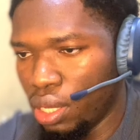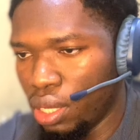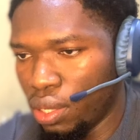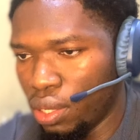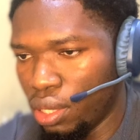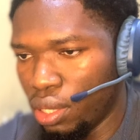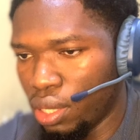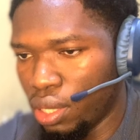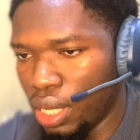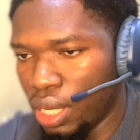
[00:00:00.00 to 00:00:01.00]
on,
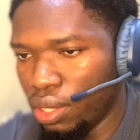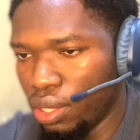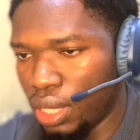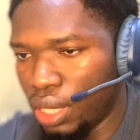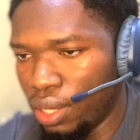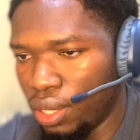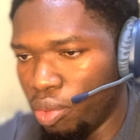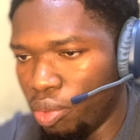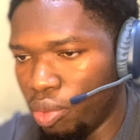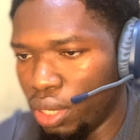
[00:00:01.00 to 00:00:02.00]
okay, let's just style the
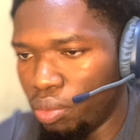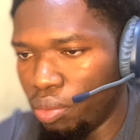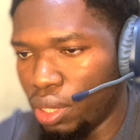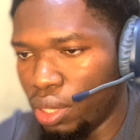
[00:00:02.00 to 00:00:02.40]
button a bit.